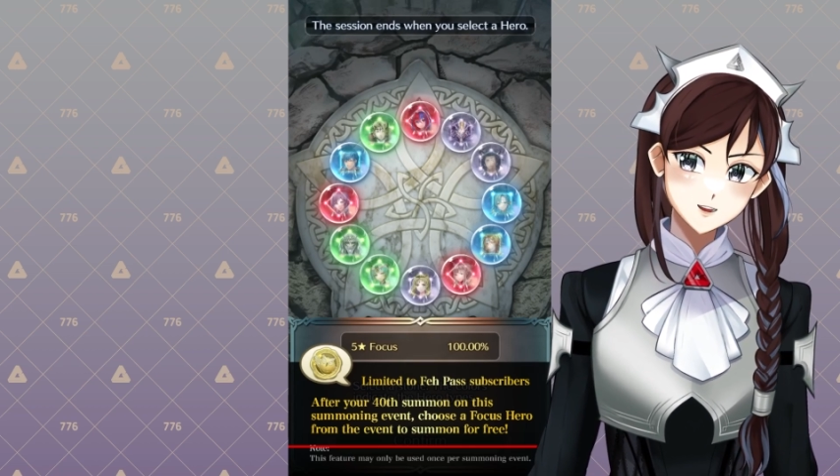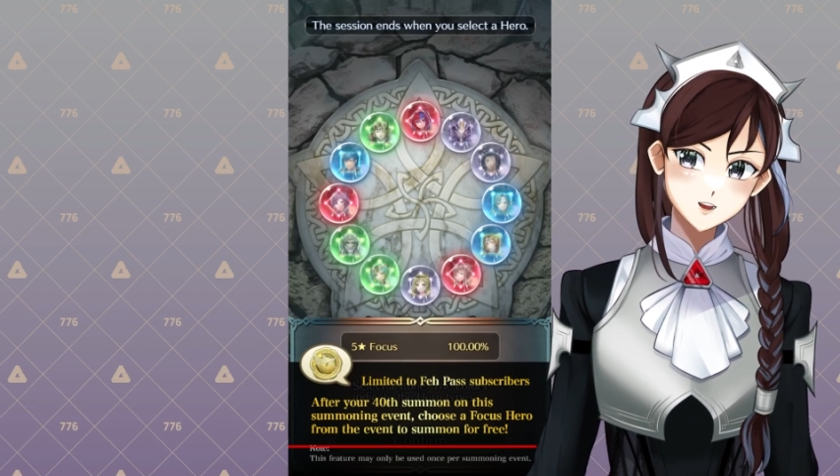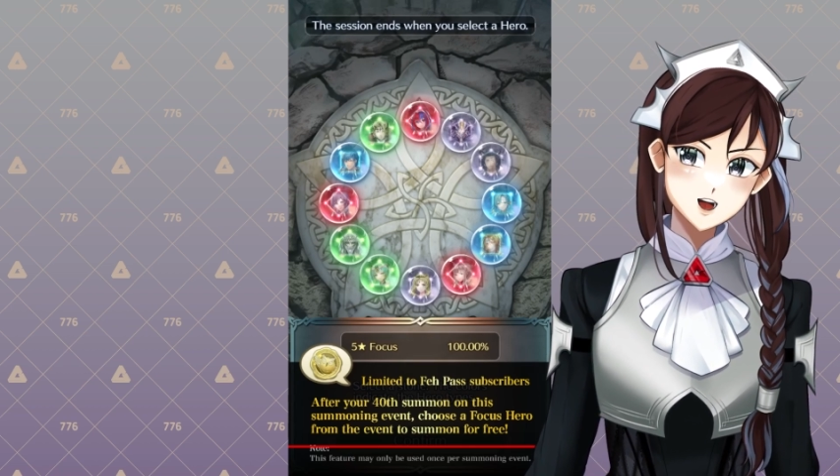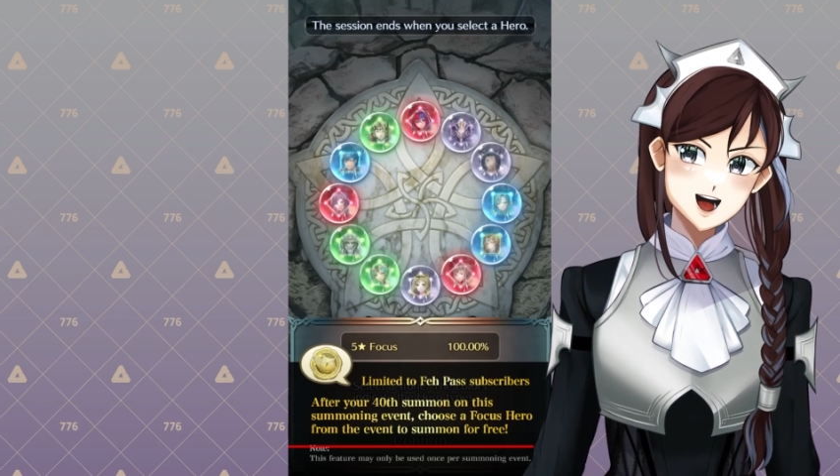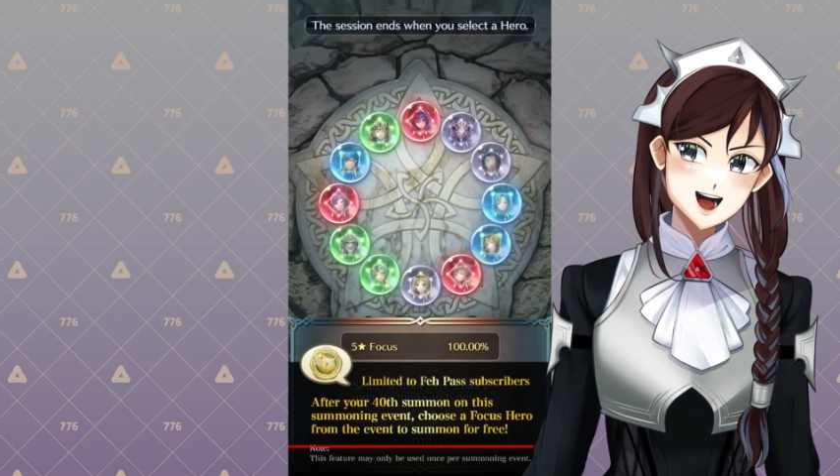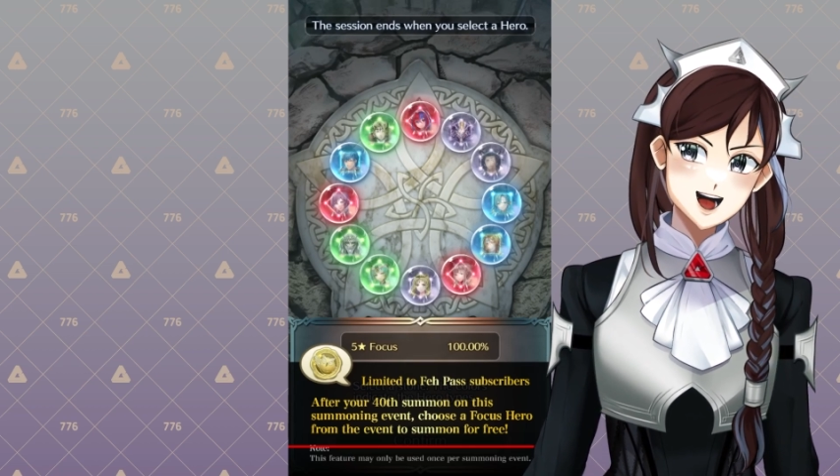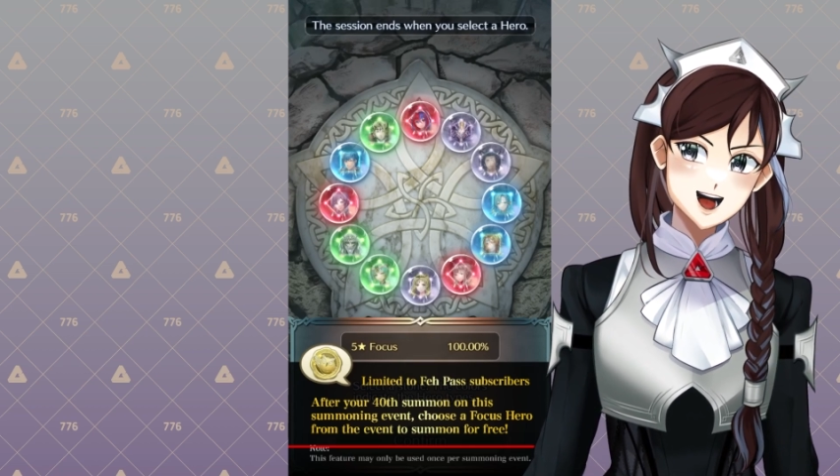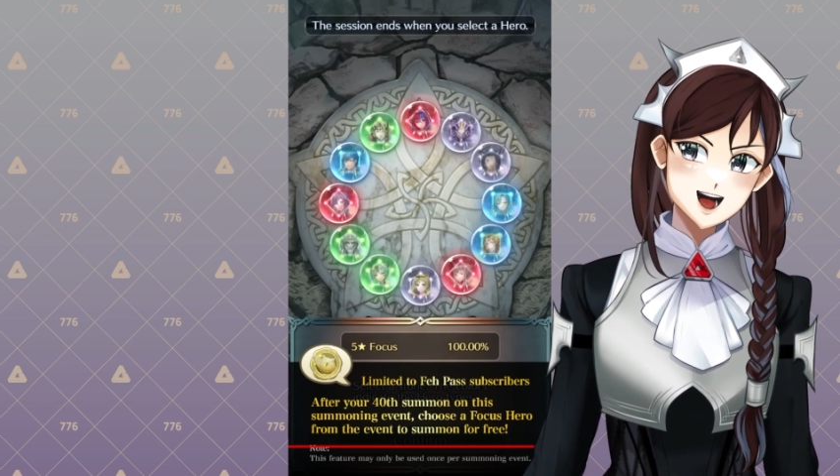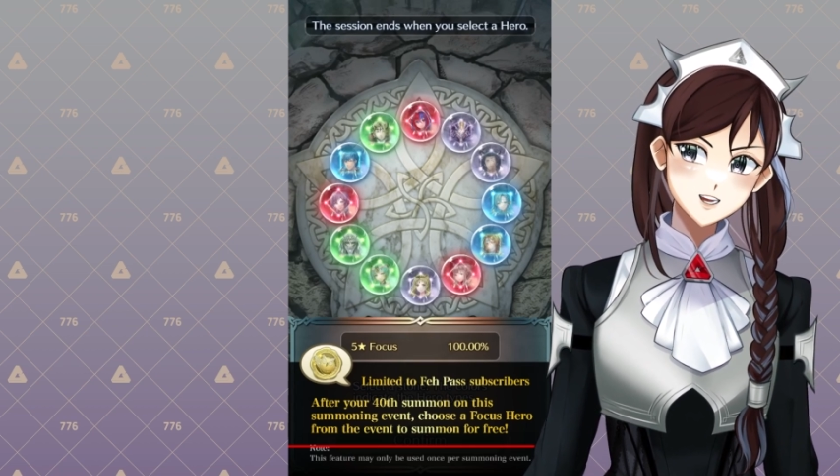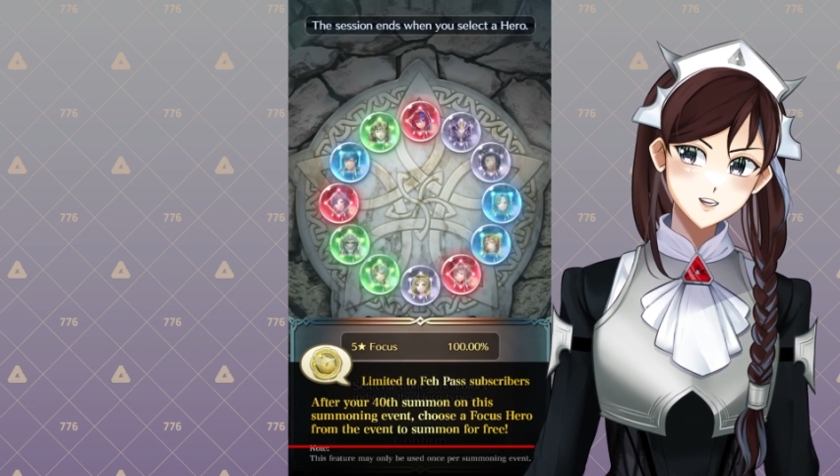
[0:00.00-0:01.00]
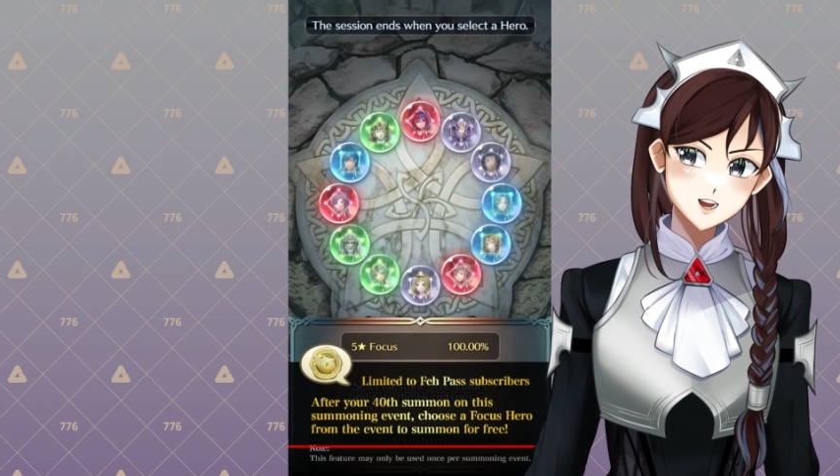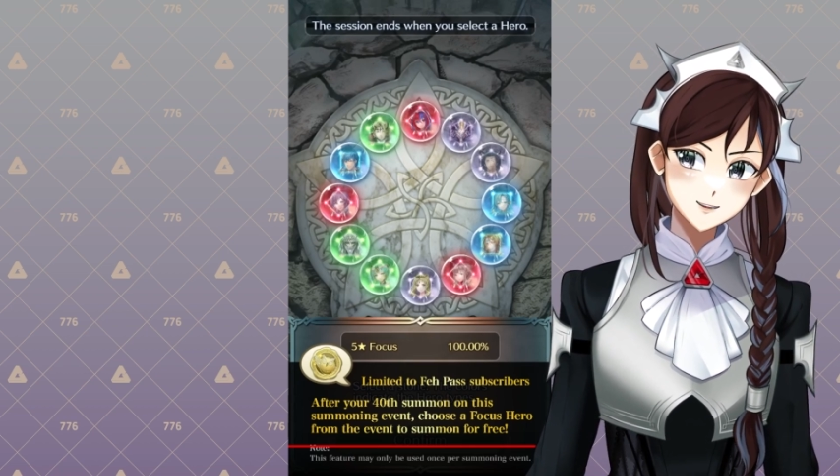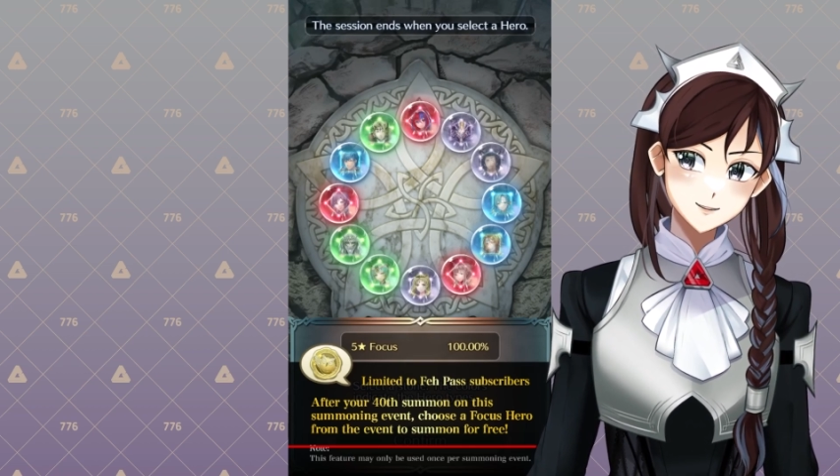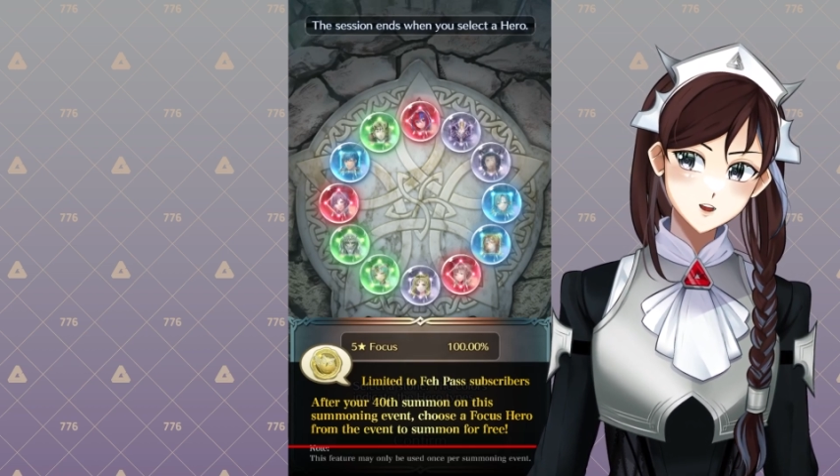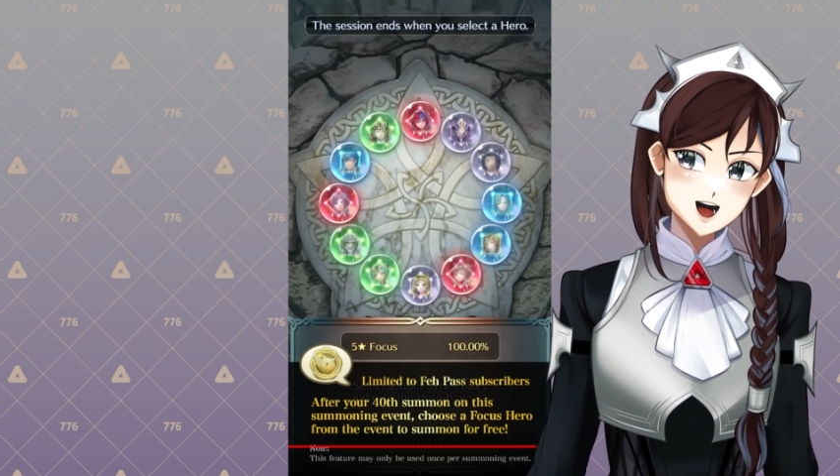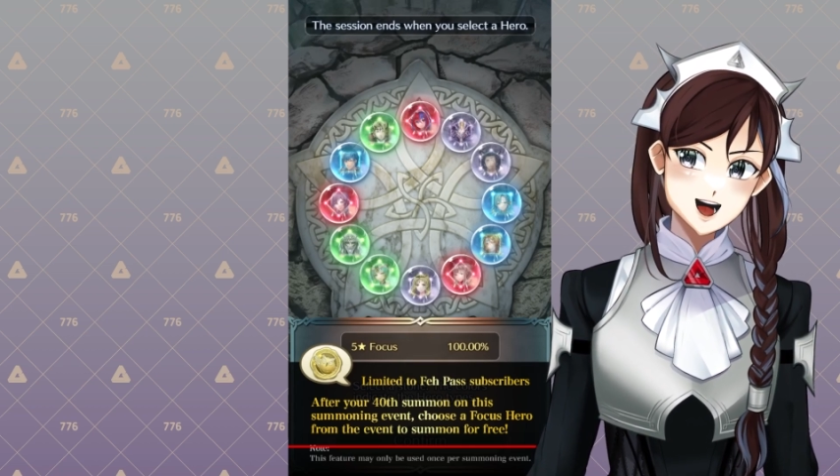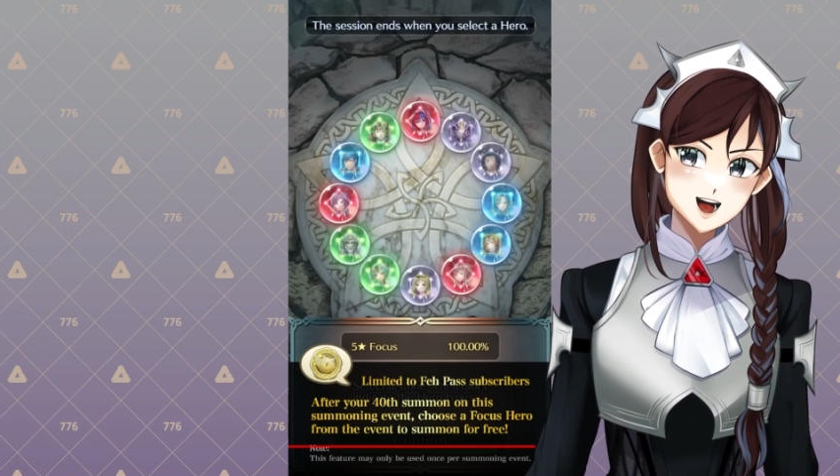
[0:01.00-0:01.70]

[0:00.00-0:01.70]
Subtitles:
of getting any of these 3